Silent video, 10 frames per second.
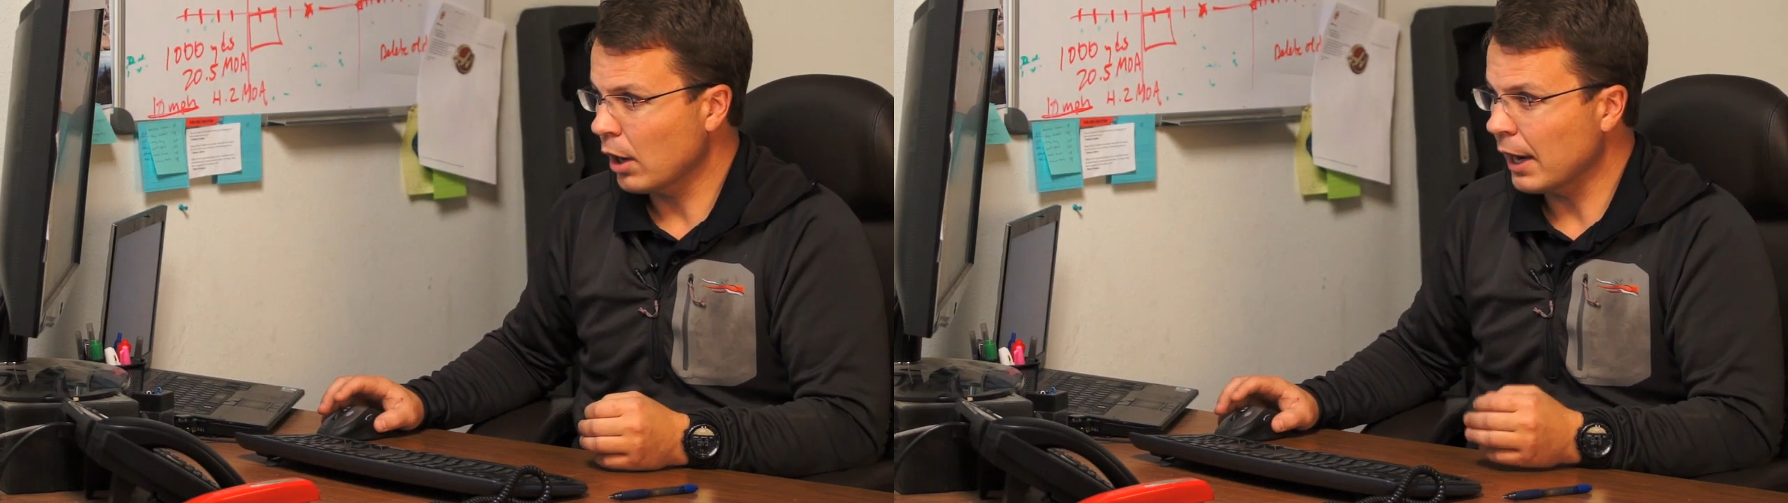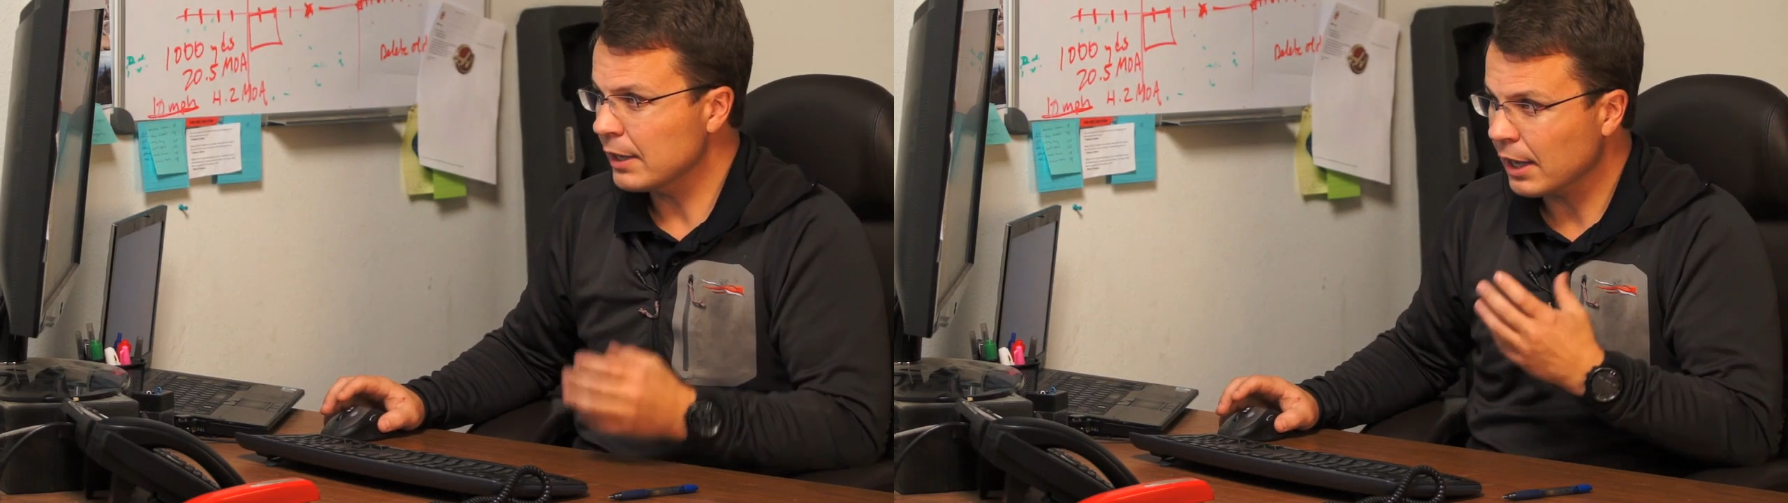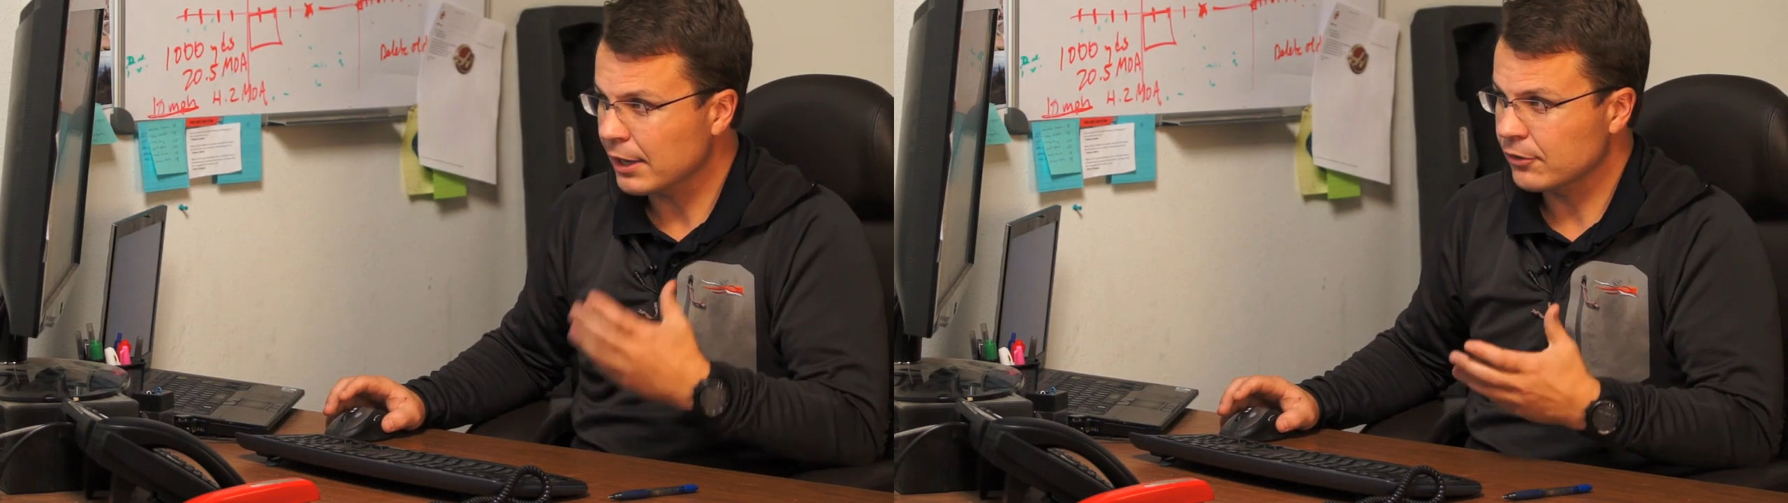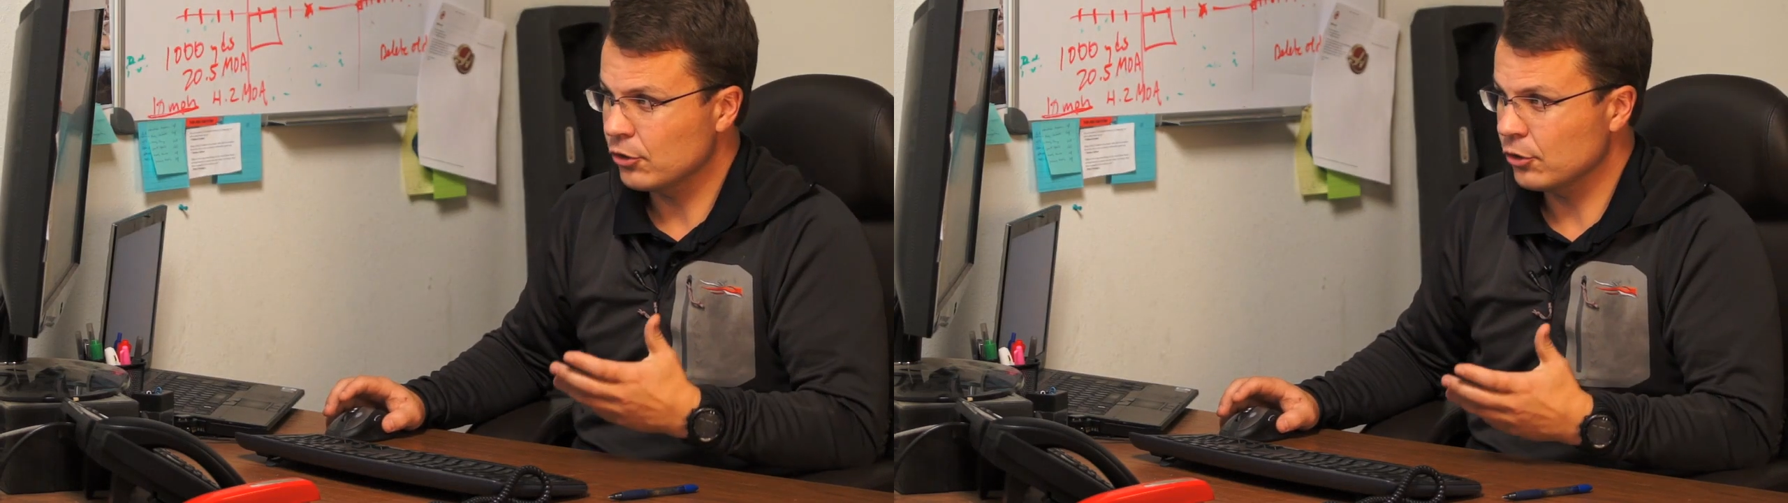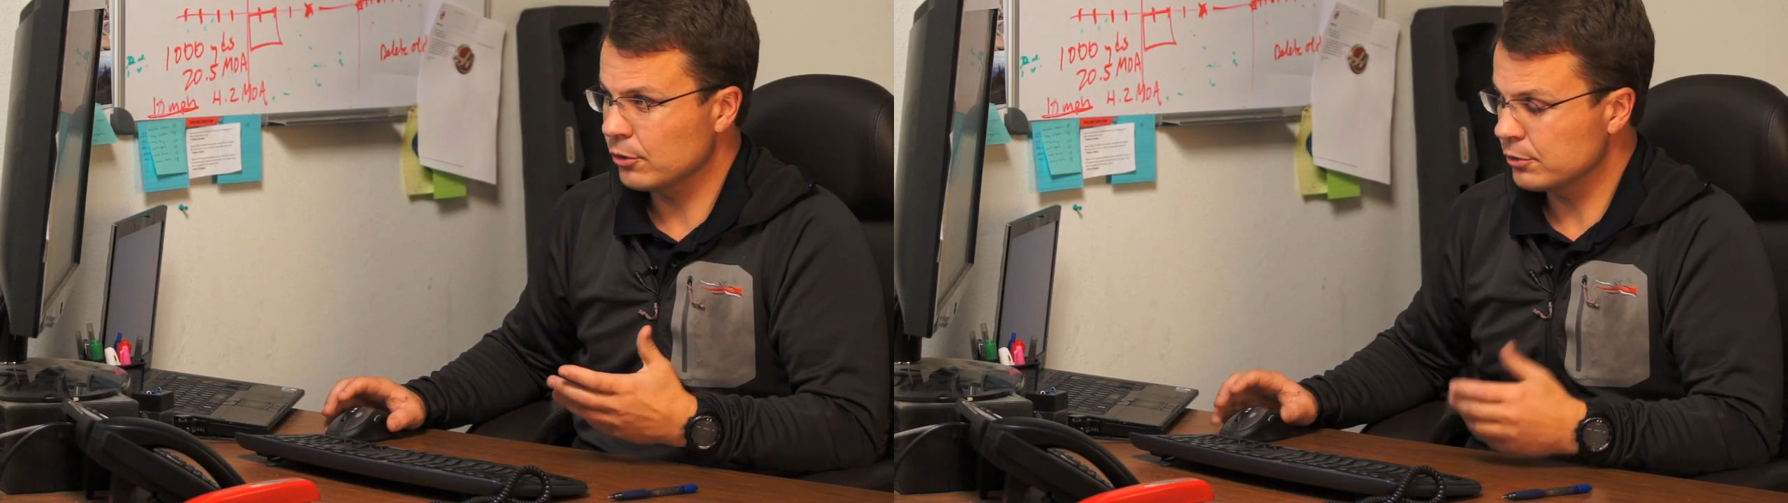I like
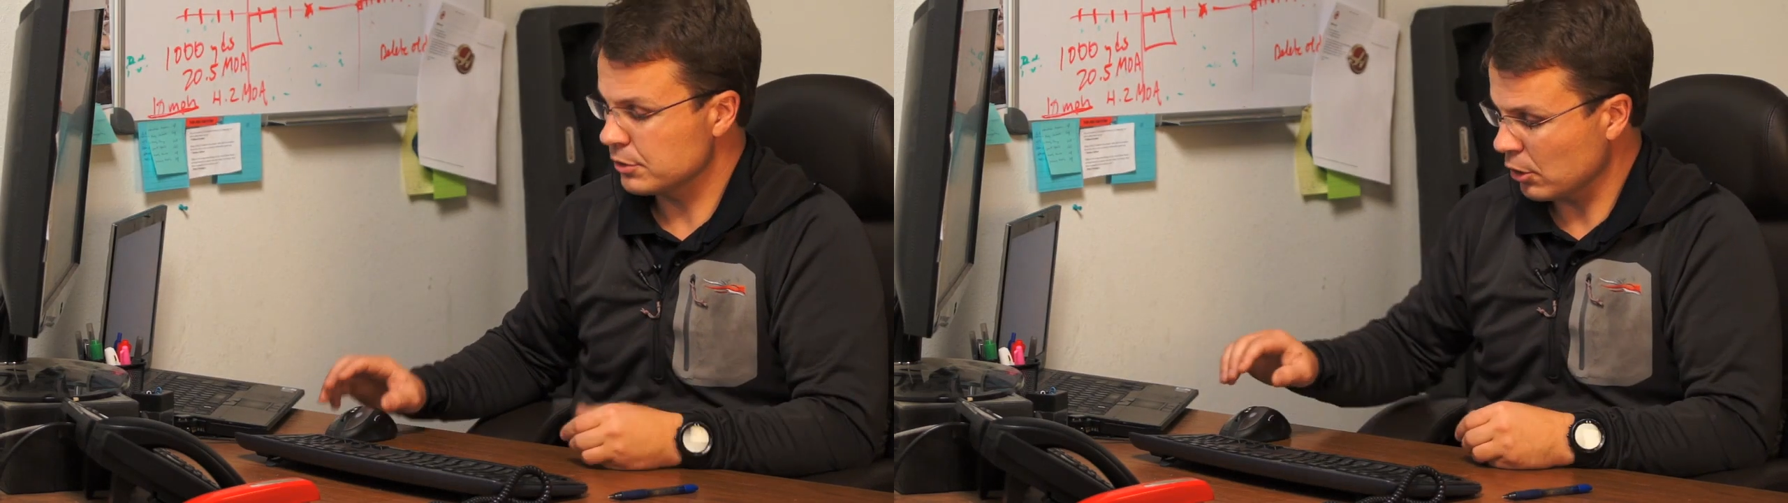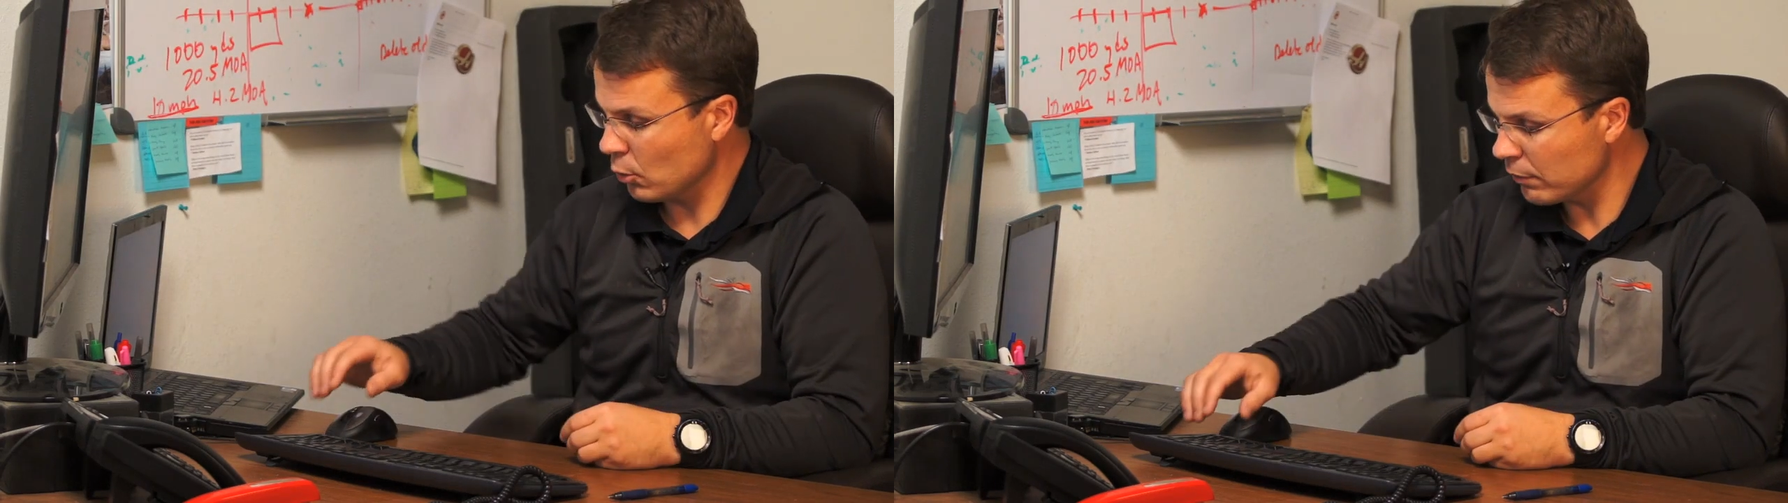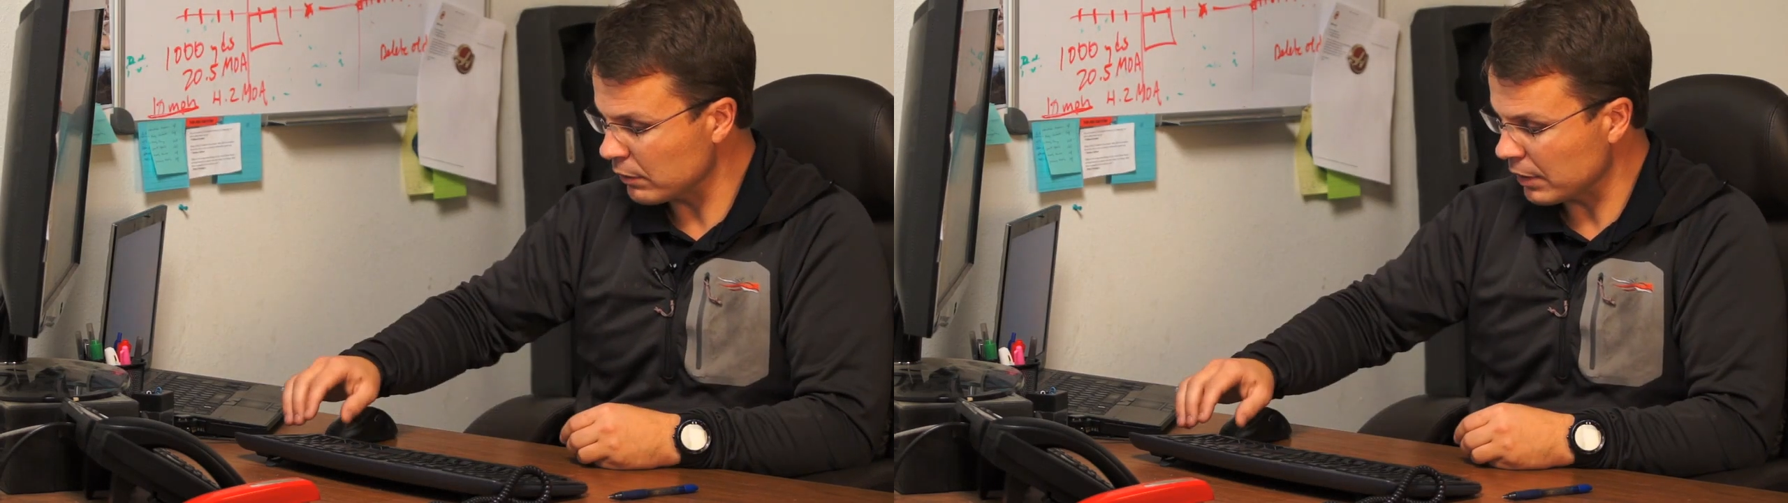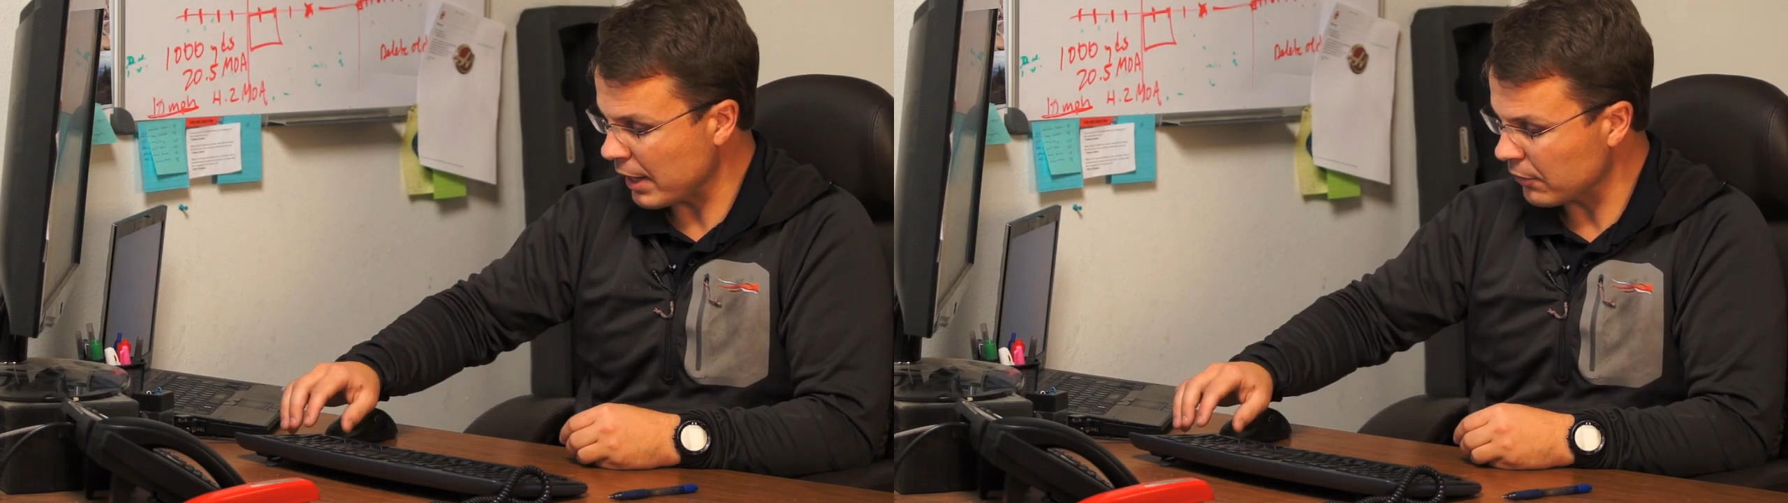to use an equivalent